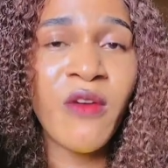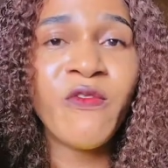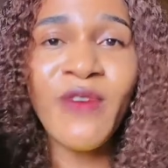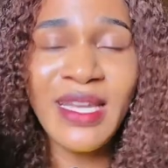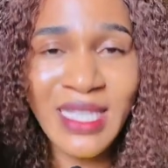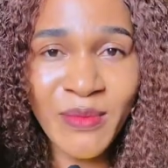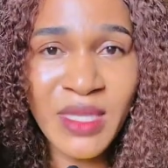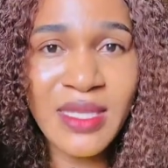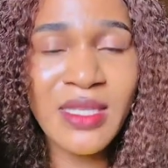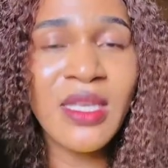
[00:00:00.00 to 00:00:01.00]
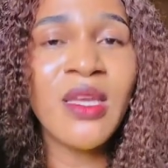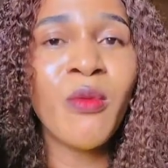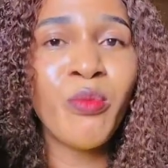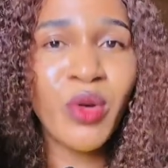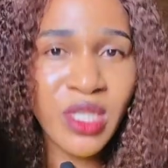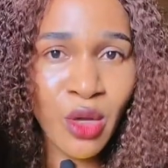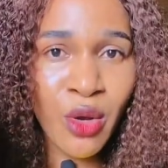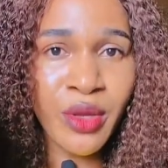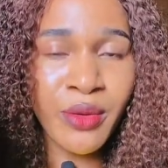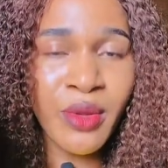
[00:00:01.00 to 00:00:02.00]
Vitamin C body
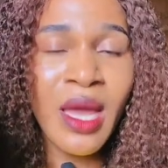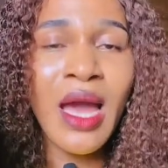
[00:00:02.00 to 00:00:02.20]
oil.